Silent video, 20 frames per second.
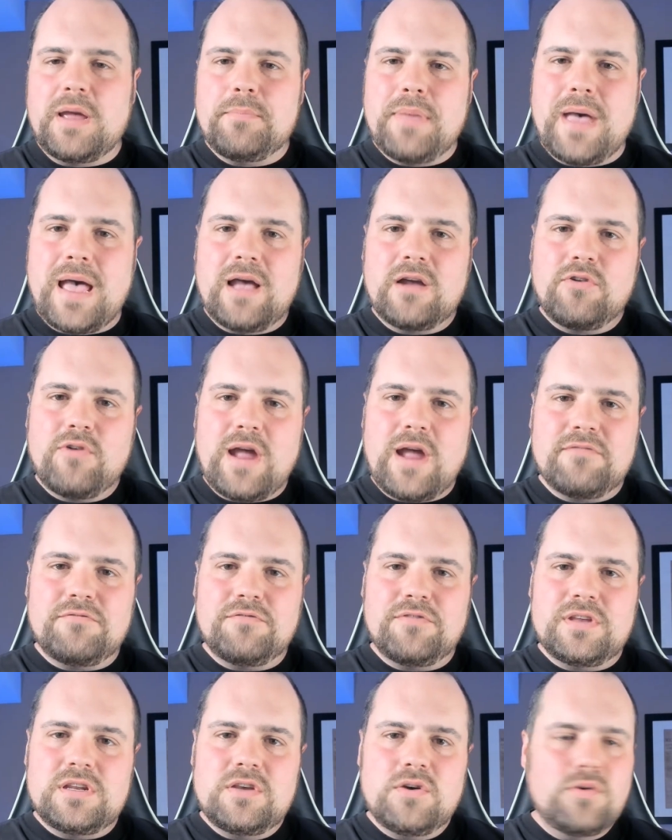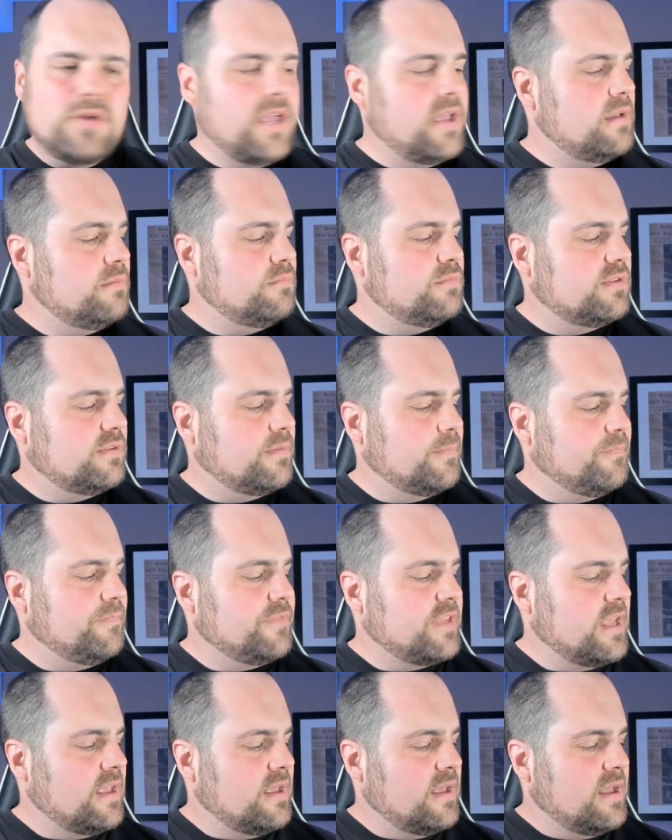Packrat Video Games.
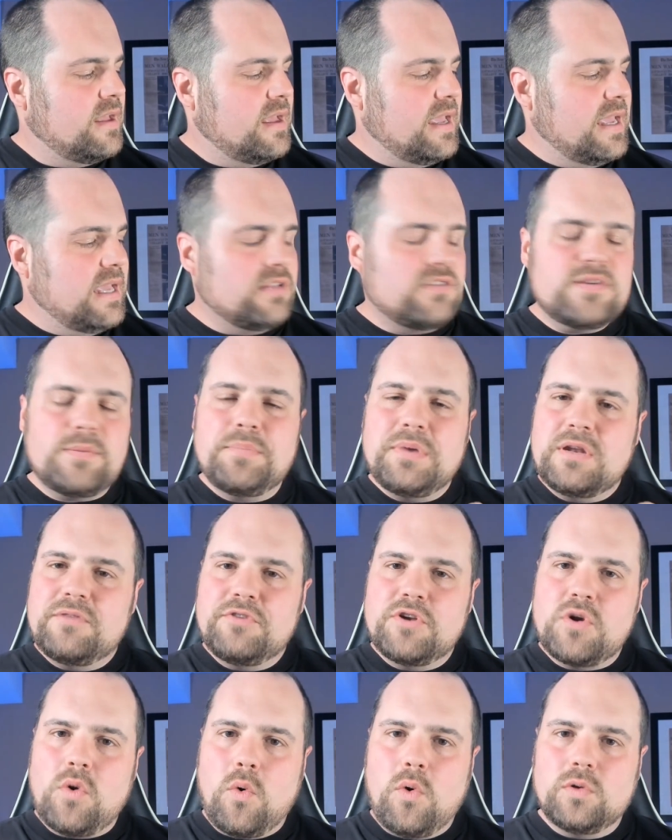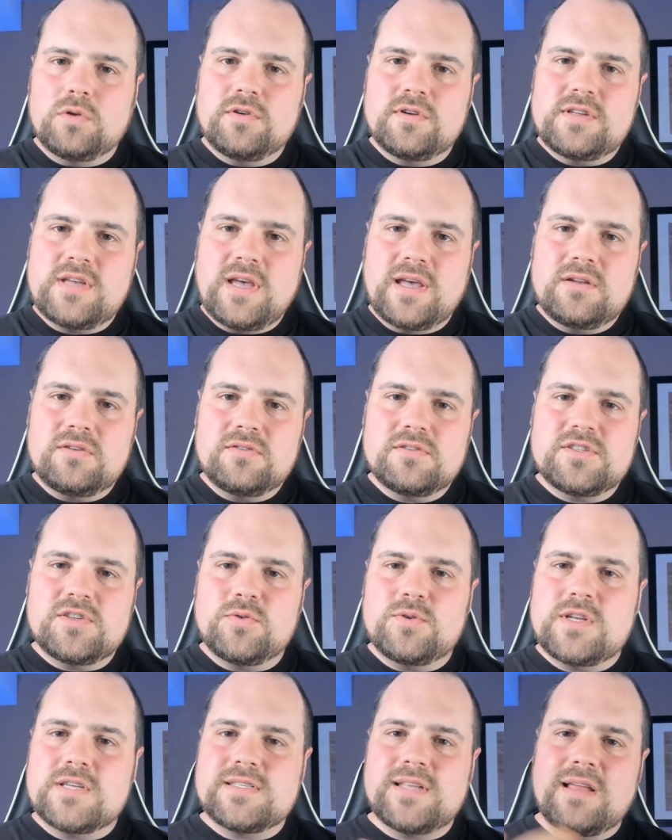It's a bit of an older title, so
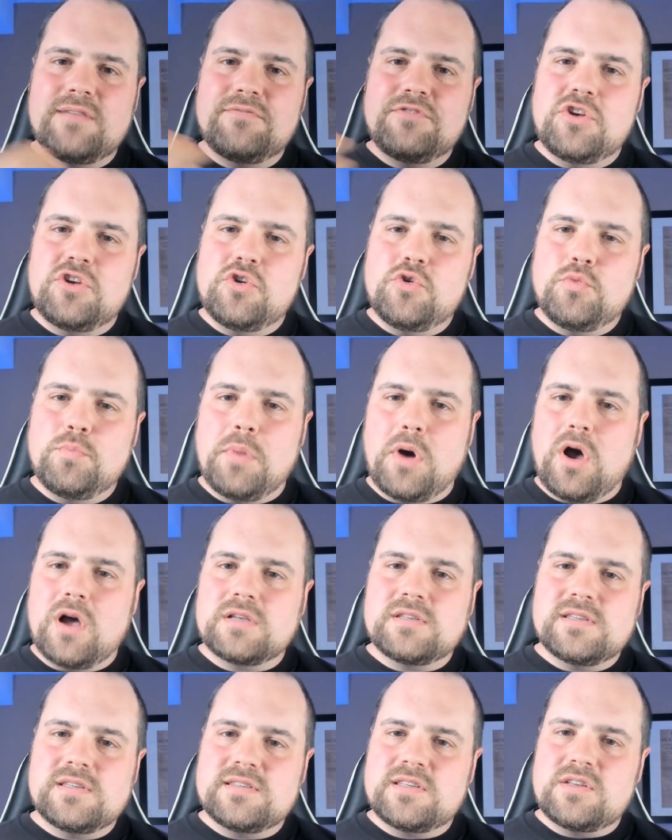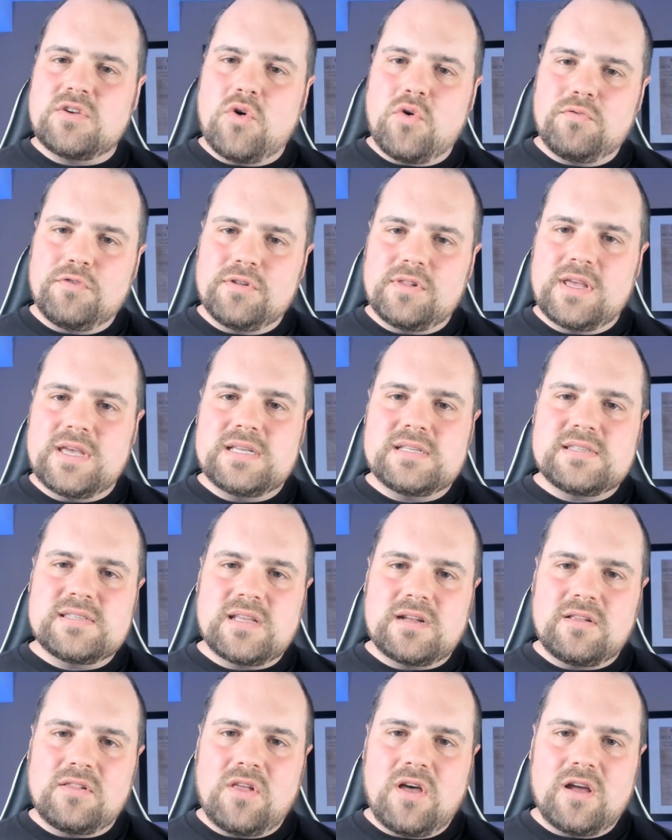it doesn't have the new boxes and overlays
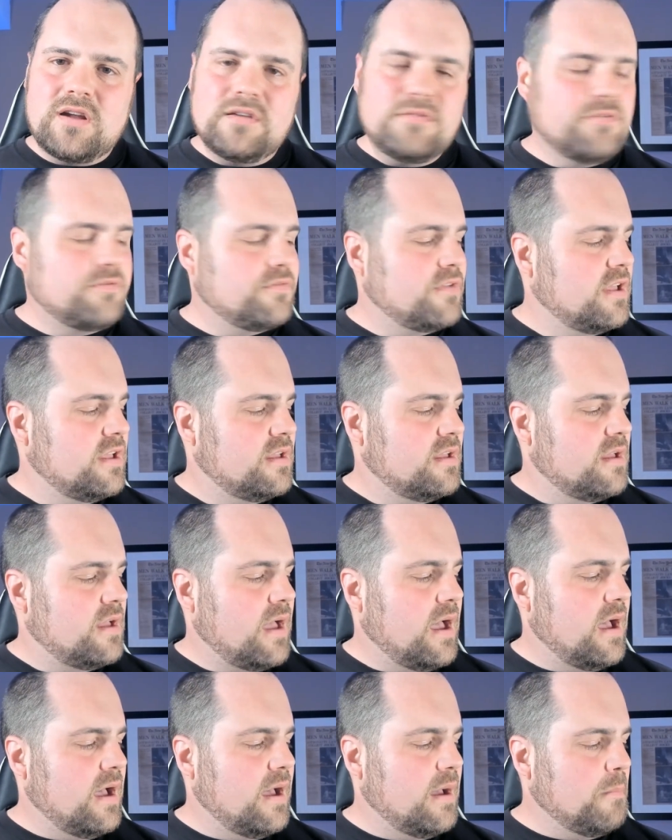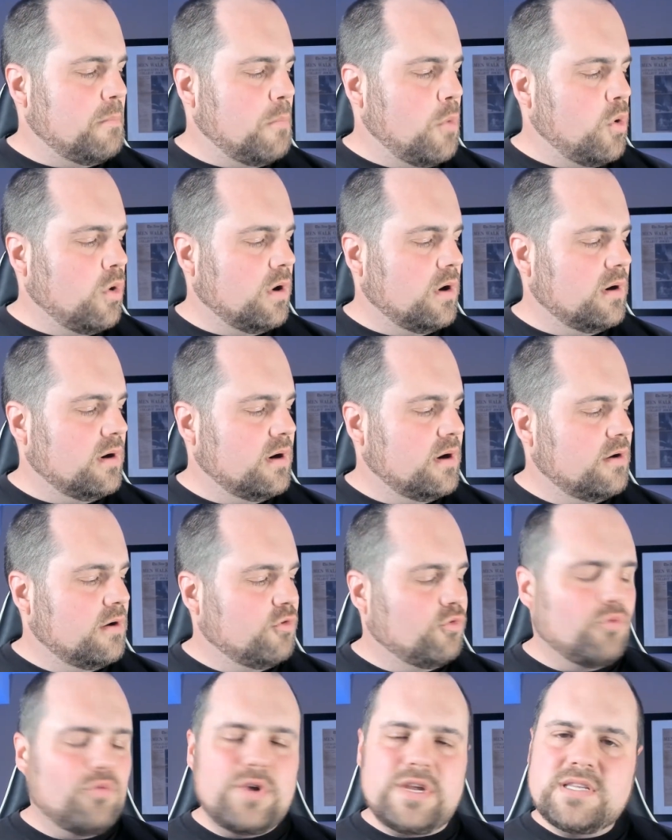that a lot of more
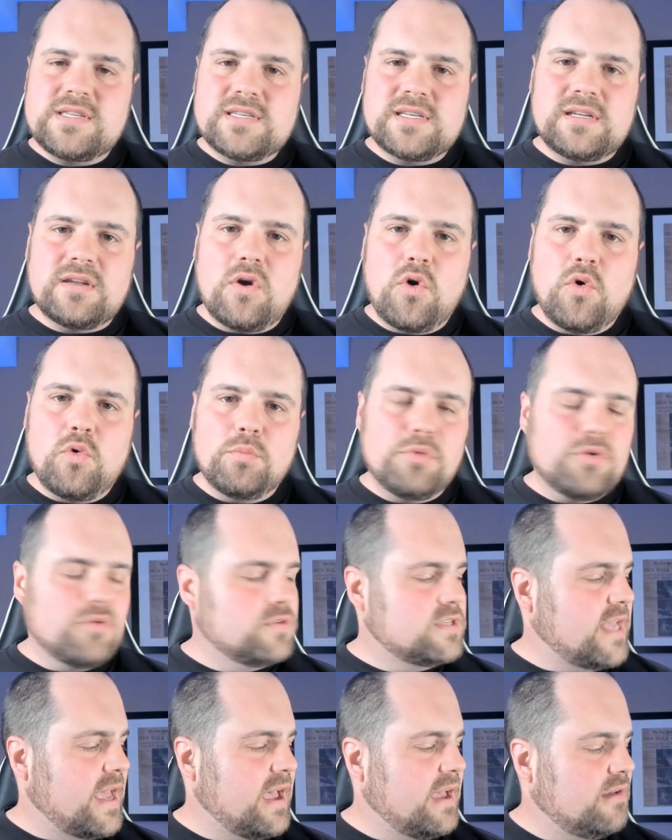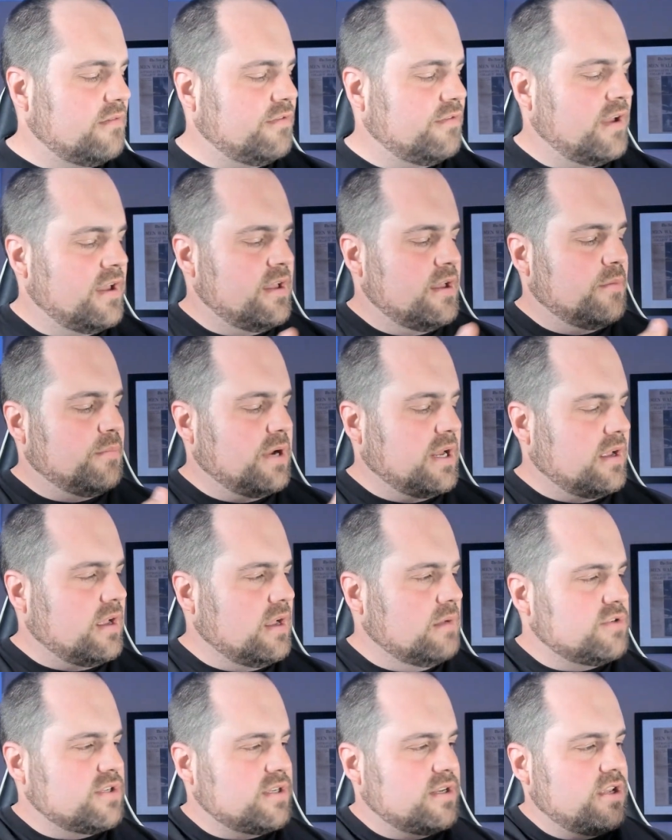recent homebrews have, but it
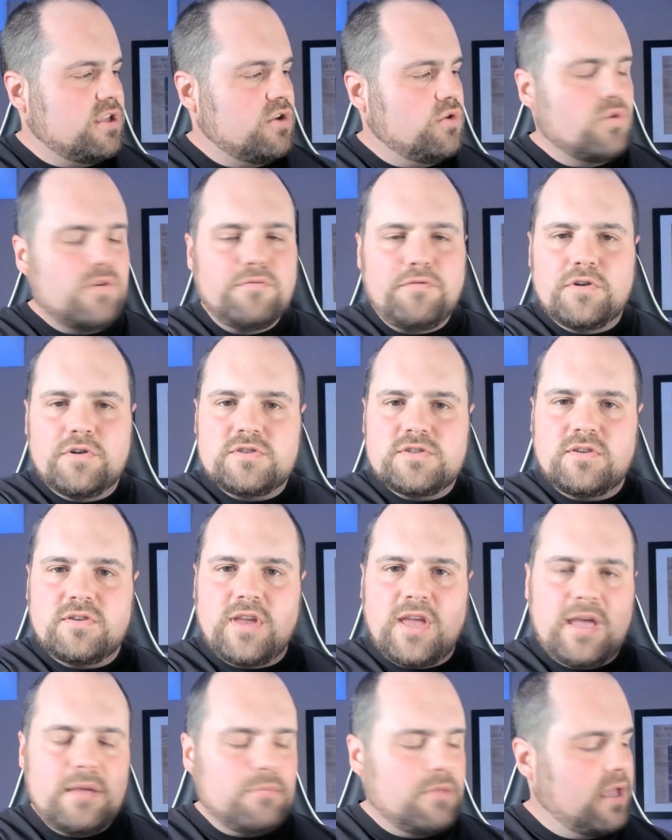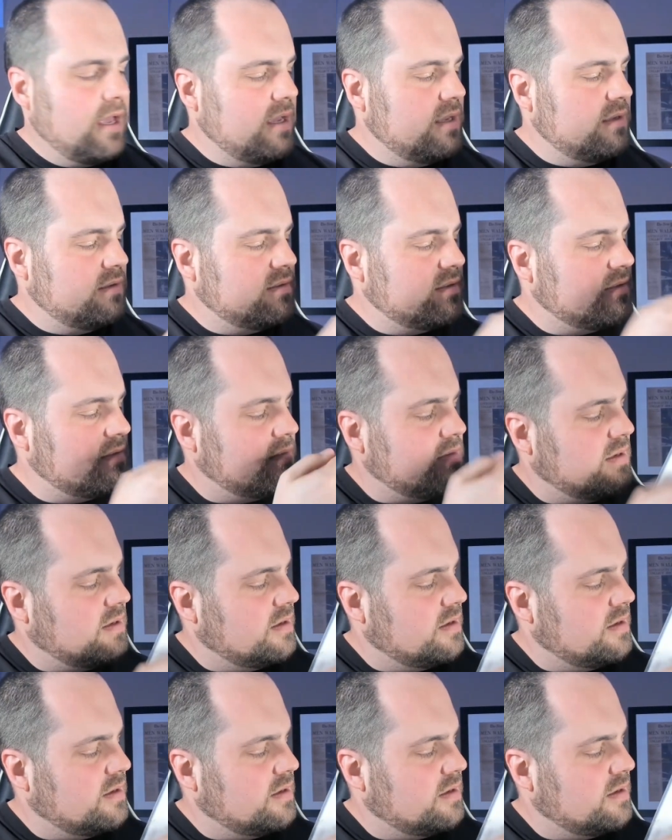comes in a universal game case,